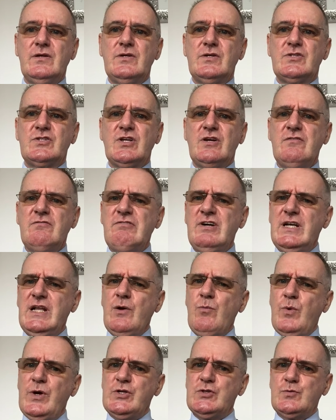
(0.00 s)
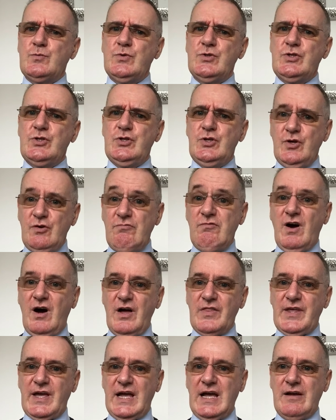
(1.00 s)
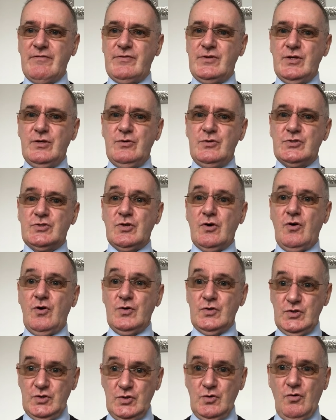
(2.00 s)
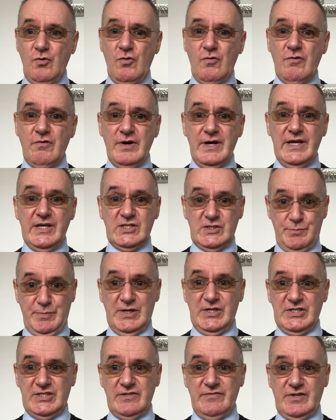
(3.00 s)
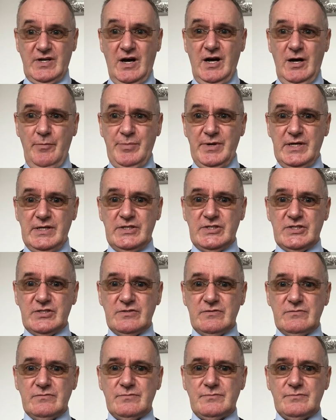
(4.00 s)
So really, which would you rather have used on your expensive carpets?